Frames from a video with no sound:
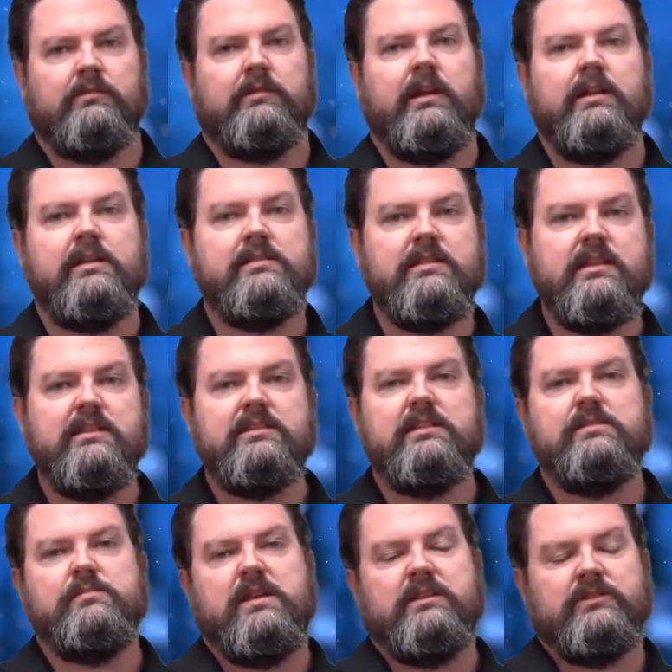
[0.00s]
Right? It's easy
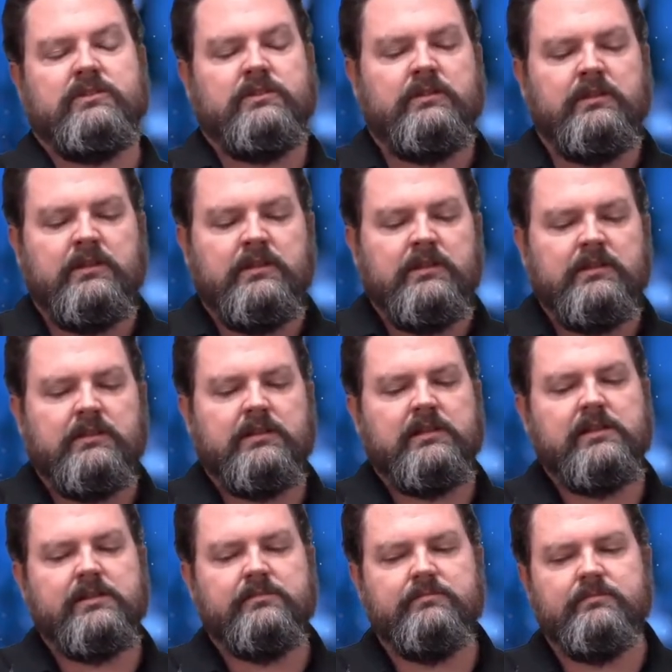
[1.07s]
to miss.
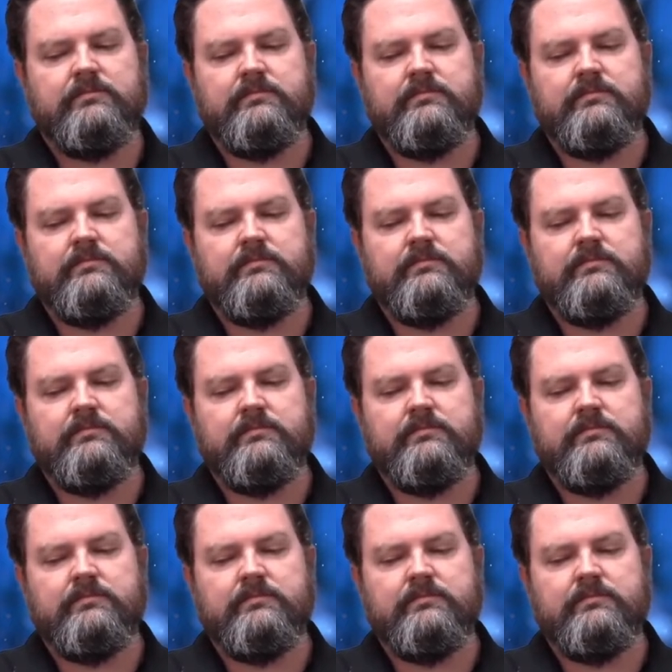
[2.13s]
Um,